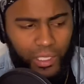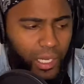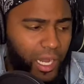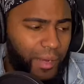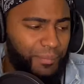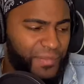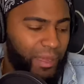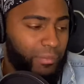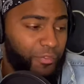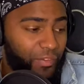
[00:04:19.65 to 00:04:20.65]

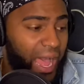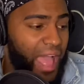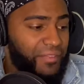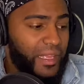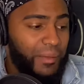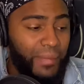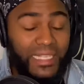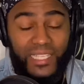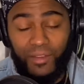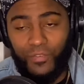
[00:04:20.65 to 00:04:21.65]
Number 5, make
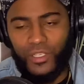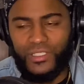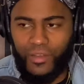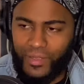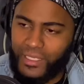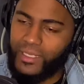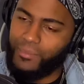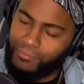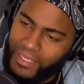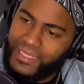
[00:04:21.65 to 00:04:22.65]
time for yourself.
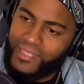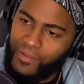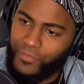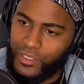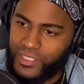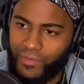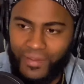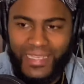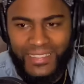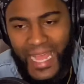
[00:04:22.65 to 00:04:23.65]
And make time for yourself
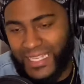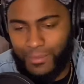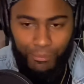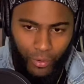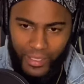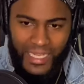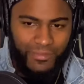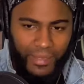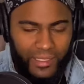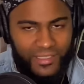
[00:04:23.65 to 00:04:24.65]
is as important as
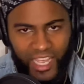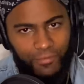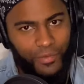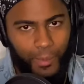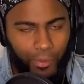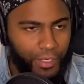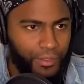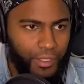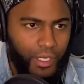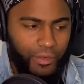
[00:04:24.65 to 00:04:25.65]
making time for your partner,
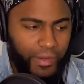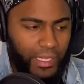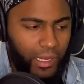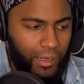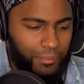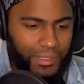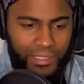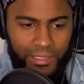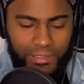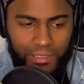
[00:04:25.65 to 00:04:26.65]
right?
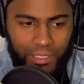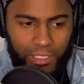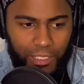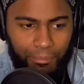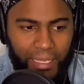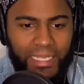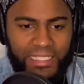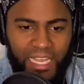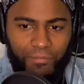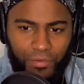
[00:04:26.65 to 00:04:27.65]
Because making
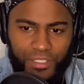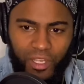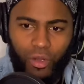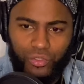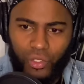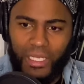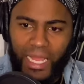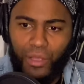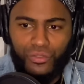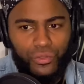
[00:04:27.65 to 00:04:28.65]
time for yourself also
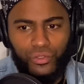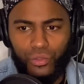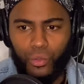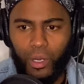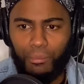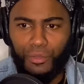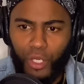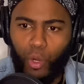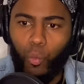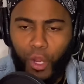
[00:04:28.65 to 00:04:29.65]
allows you to
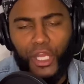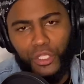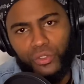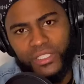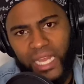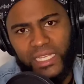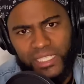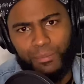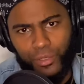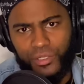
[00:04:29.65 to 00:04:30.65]
know where you stand as
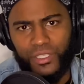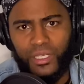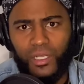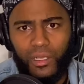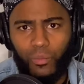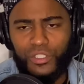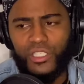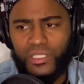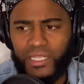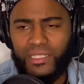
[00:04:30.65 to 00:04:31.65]
a person, which
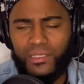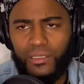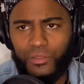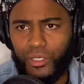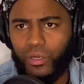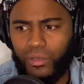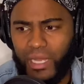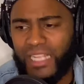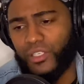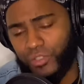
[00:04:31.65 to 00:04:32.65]
is,
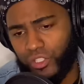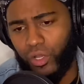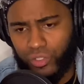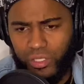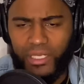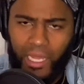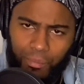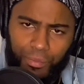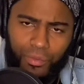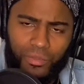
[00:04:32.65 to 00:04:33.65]
as a result, it's also going to
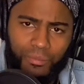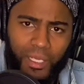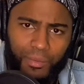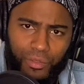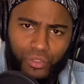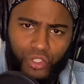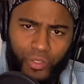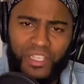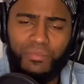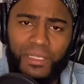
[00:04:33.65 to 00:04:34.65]
help you to be able to
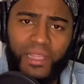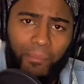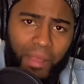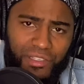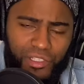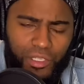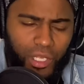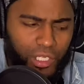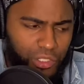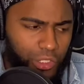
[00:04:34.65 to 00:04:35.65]
transmit that message
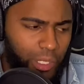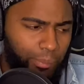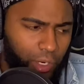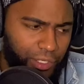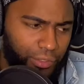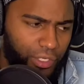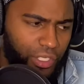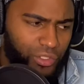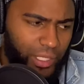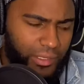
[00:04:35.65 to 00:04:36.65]
to your partner.
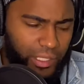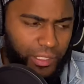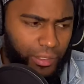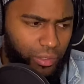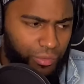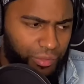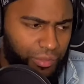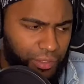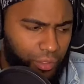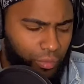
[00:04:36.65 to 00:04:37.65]
So I think, kind
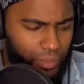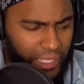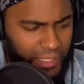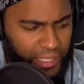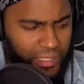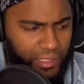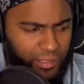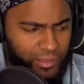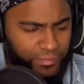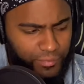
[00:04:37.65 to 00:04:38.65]
of like,
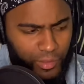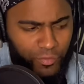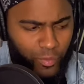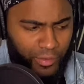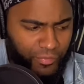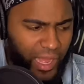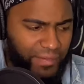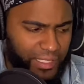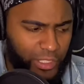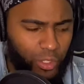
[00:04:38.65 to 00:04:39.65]
4 and 5
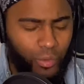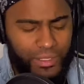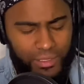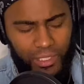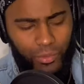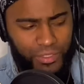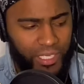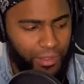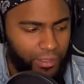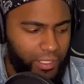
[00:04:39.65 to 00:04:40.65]
kind of go
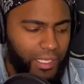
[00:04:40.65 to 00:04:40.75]
together.